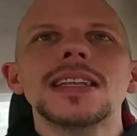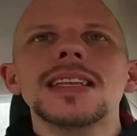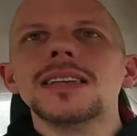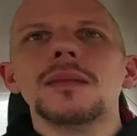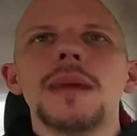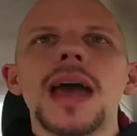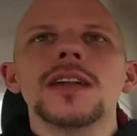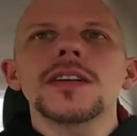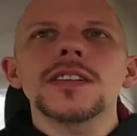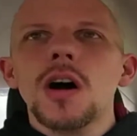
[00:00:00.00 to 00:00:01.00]
it doesn't
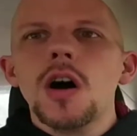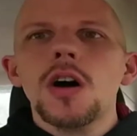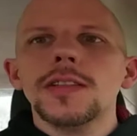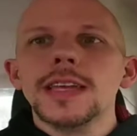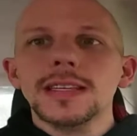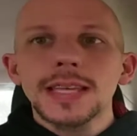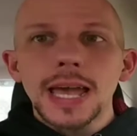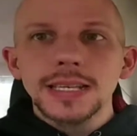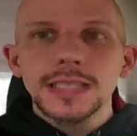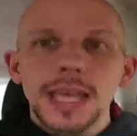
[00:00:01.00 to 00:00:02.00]
matter. It's all the
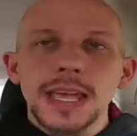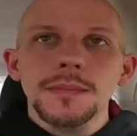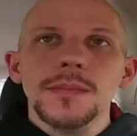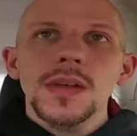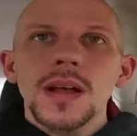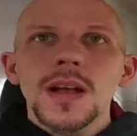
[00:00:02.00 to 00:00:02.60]
exact same.